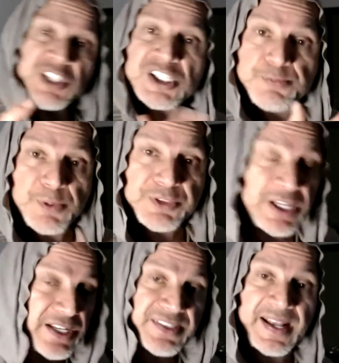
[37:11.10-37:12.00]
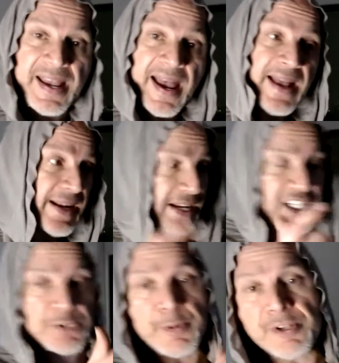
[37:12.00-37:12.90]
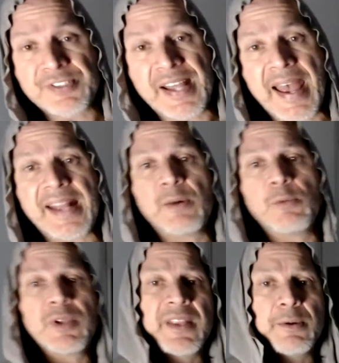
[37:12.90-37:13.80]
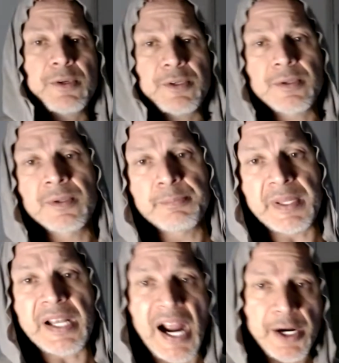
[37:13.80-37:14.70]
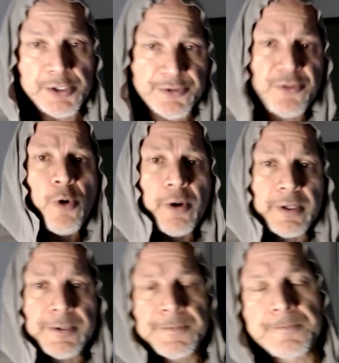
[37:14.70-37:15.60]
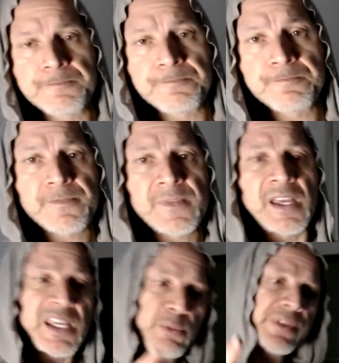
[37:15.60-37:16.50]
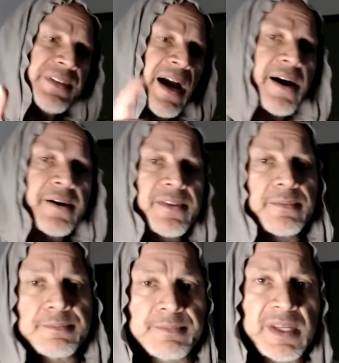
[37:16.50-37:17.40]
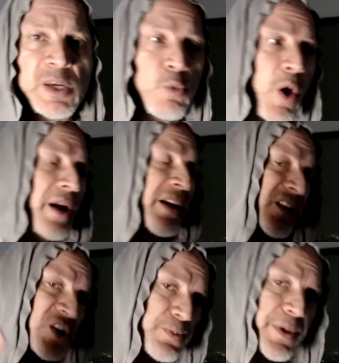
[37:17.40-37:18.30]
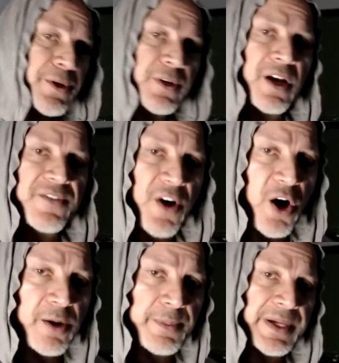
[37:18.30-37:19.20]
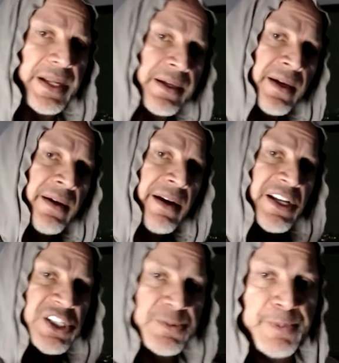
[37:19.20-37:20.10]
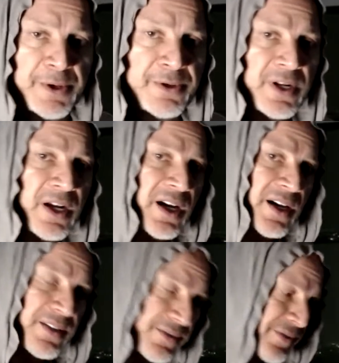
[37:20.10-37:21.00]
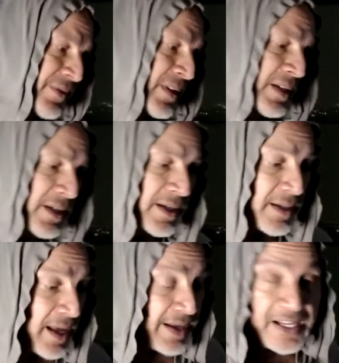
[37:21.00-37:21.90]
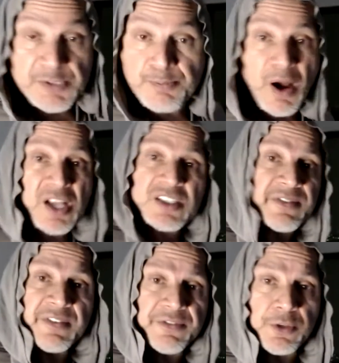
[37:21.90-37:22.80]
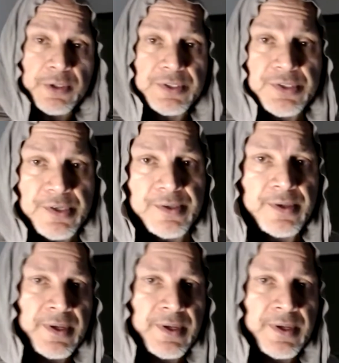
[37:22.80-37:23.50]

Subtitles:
expertise they had and experience they had in what they were being hired for, he wouldn't hire them. He wanted the spirit of harmony and spirit of, I guess, positive influence.